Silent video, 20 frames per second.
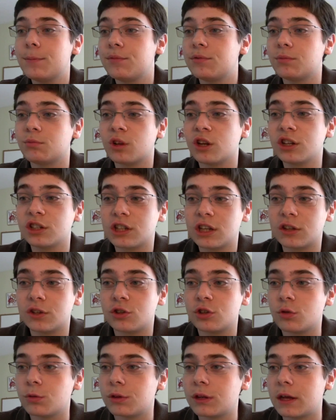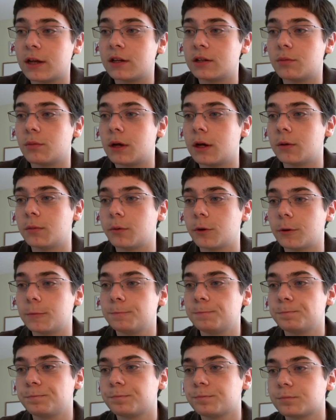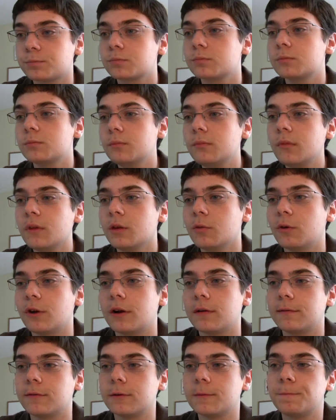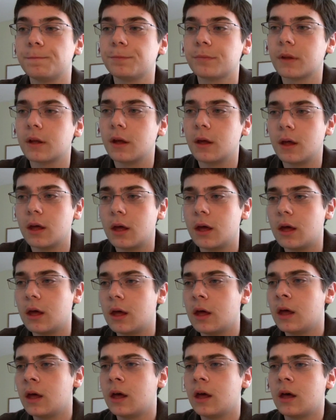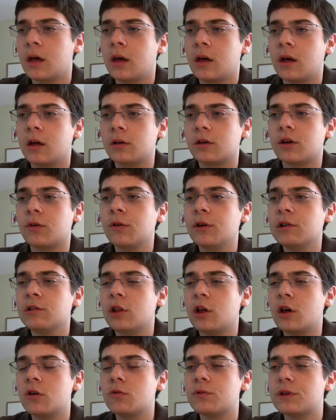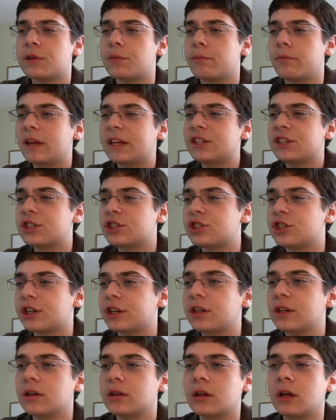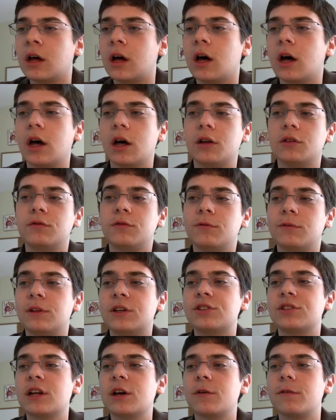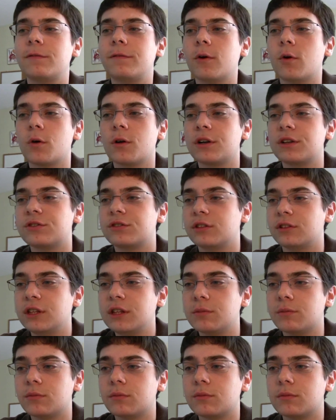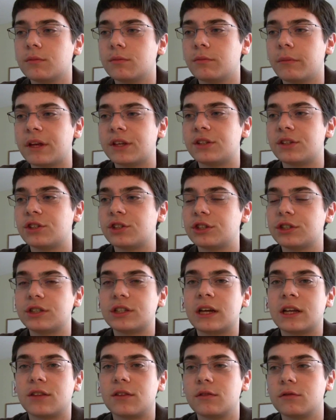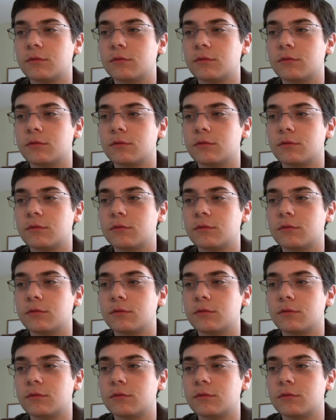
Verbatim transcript: apps. I'm not exactly sure what that is about, but whatever. Going along with messaging, there's now forward and delete messages,